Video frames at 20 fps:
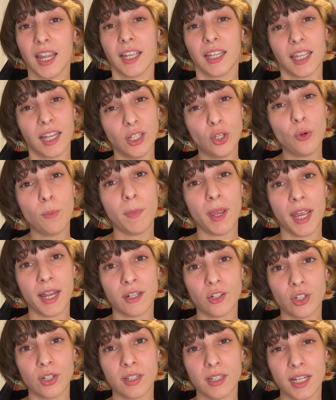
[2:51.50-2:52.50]
Can you
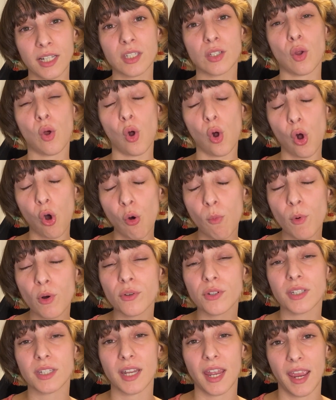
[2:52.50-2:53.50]
imagine? That's
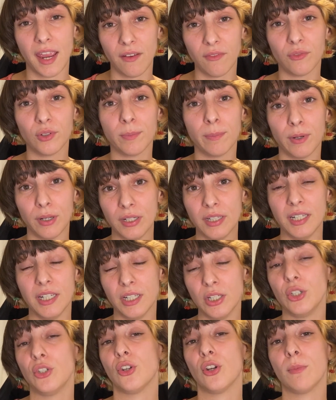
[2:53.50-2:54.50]
almost everybody
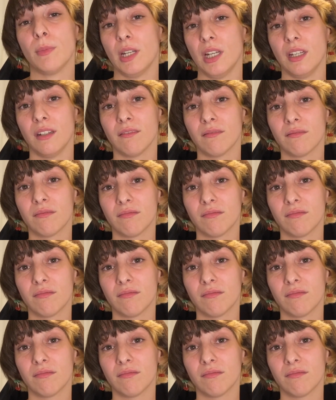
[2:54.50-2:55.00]
in Germany.